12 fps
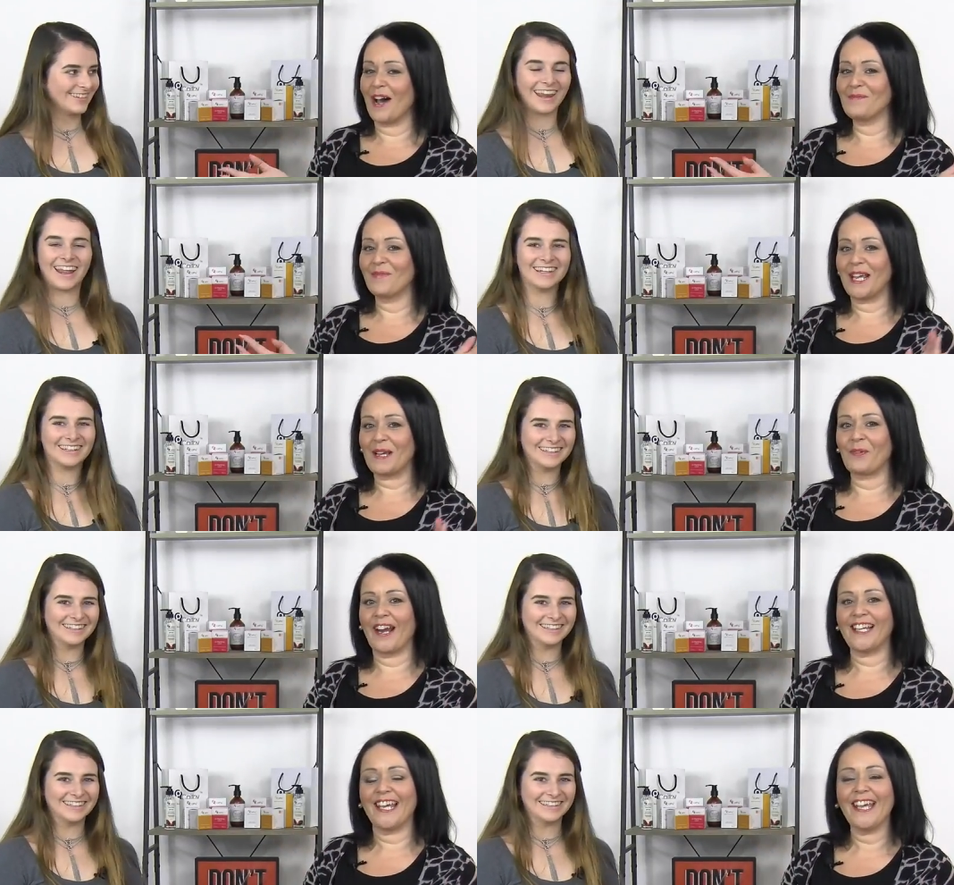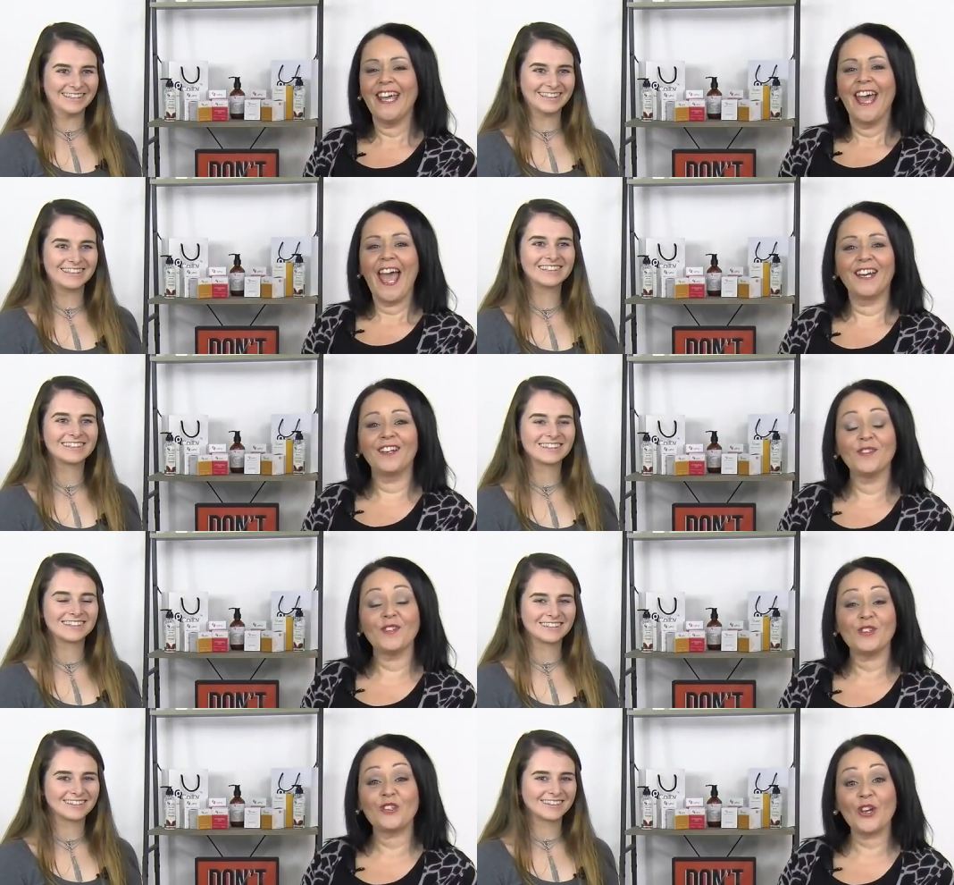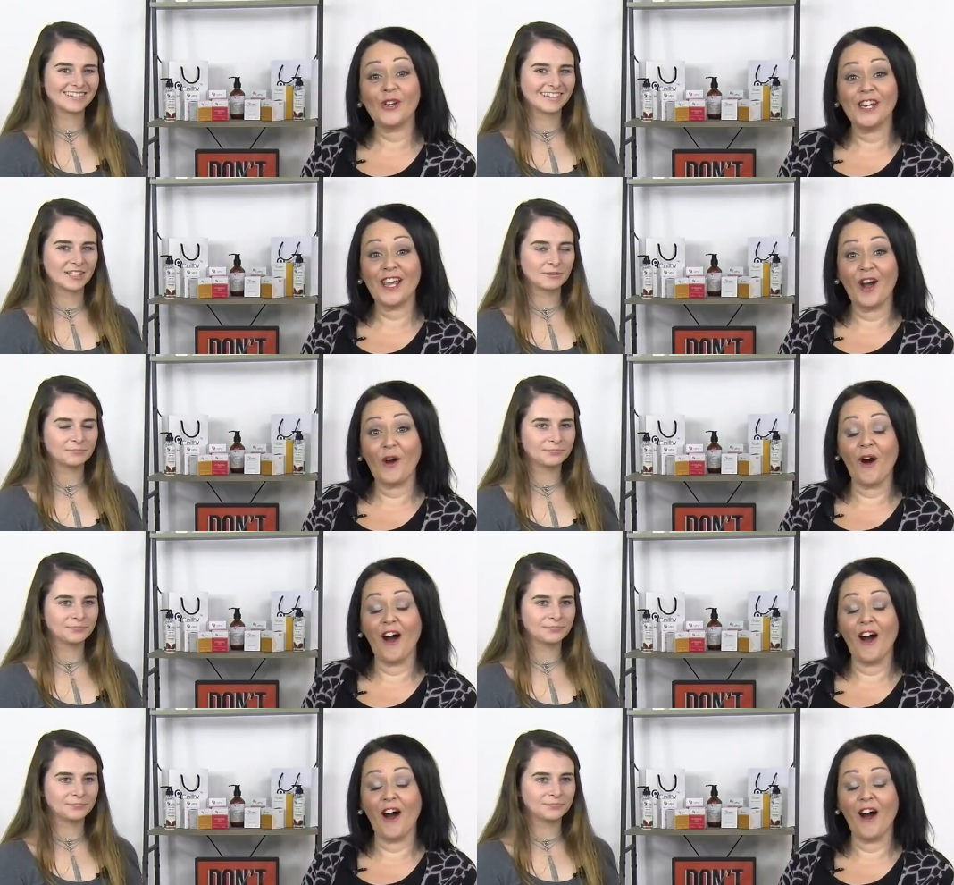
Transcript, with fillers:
Speaker 1: I'm Monique Bradley, and in the studio,